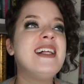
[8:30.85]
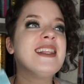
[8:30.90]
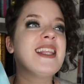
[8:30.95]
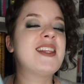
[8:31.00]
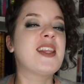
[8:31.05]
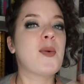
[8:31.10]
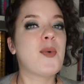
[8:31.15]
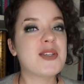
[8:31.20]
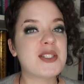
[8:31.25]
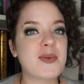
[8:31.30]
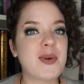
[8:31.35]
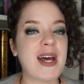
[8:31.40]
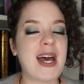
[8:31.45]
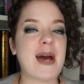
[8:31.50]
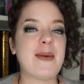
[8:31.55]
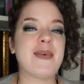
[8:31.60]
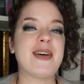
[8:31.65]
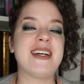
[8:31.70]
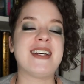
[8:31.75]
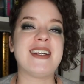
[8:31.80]
like that wasn't what
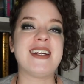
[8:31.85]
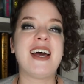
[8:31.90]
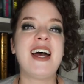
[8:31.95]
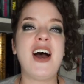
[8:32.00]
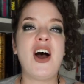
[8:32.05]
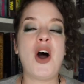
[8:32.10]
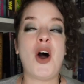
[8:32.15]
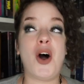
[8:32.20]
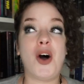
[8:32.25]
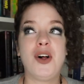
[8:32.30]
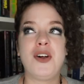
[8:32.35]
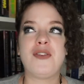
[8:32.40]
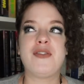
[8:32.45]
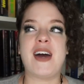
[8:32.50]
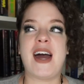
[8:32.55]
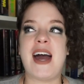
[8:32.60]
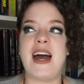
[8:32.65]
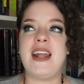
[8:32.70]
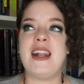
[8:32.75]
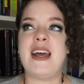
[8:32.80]
happened, all of
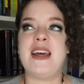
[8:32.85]
that.